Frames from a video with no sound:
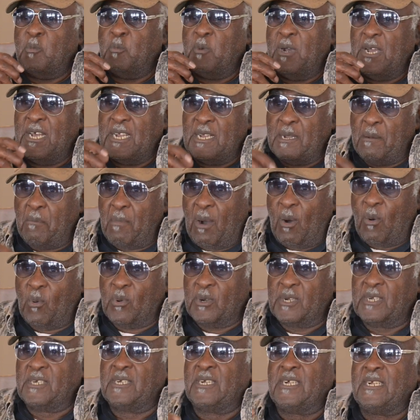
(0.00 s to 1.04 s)
in the
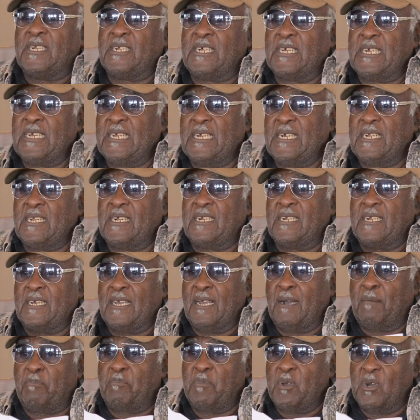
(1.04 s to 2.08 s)
morning and the evening to
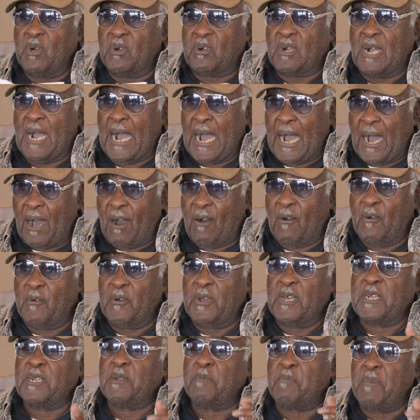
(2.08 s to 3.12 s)
help milk cows
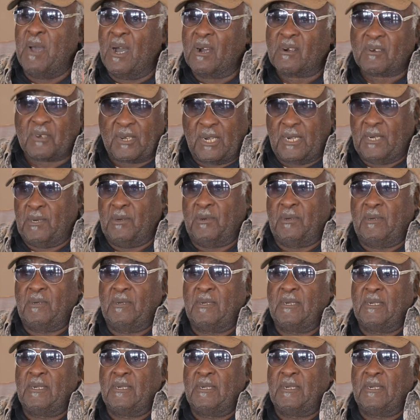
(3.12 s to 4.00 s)
at the milk dairy.